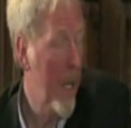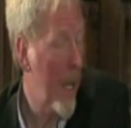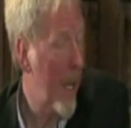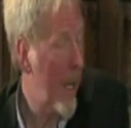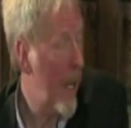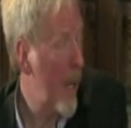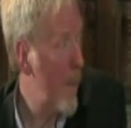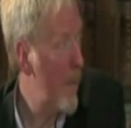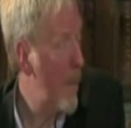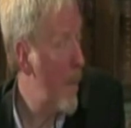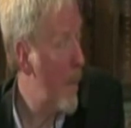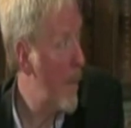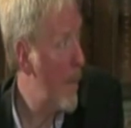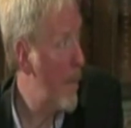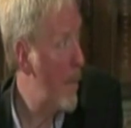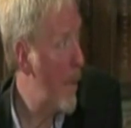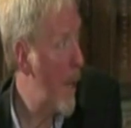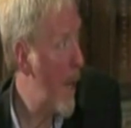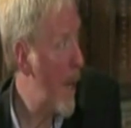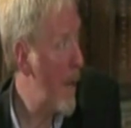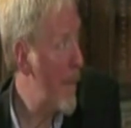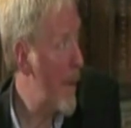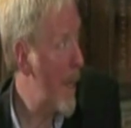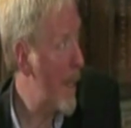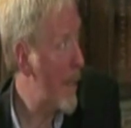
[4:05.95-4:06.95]
um,
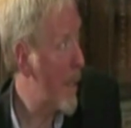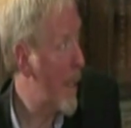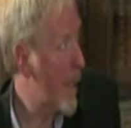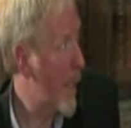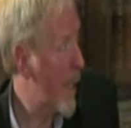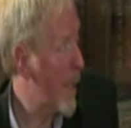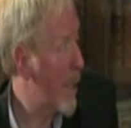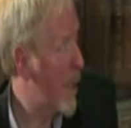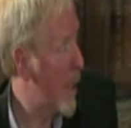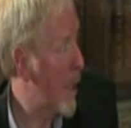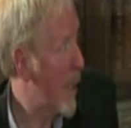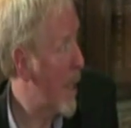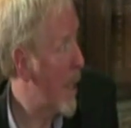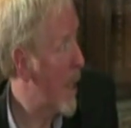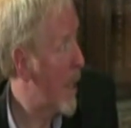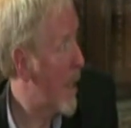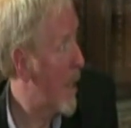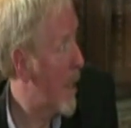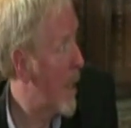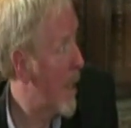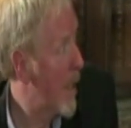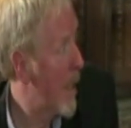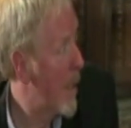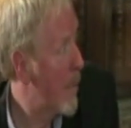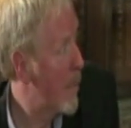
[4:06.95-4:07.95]
biomass is actually
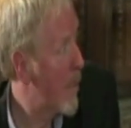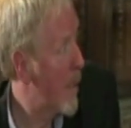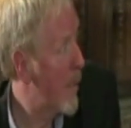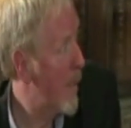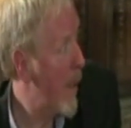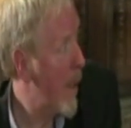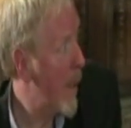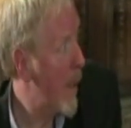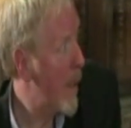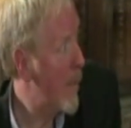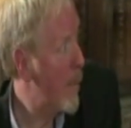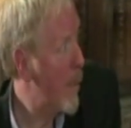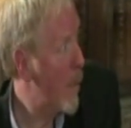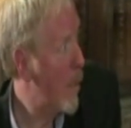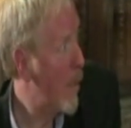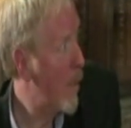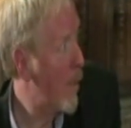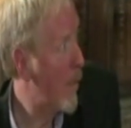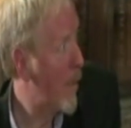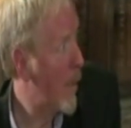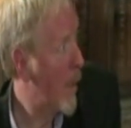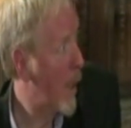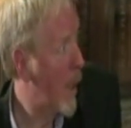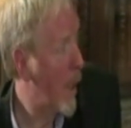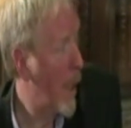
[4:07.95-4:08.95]
providing more
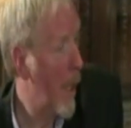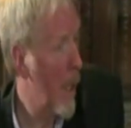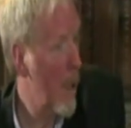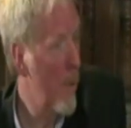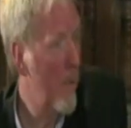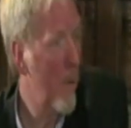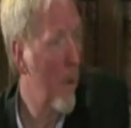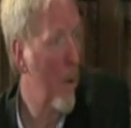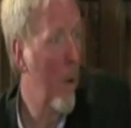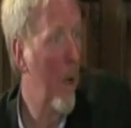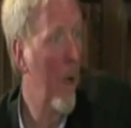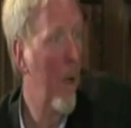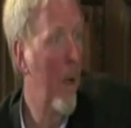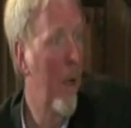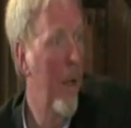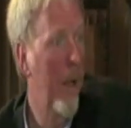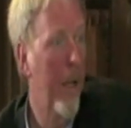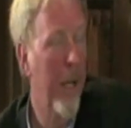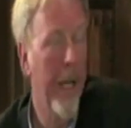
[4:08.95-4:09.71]
for the global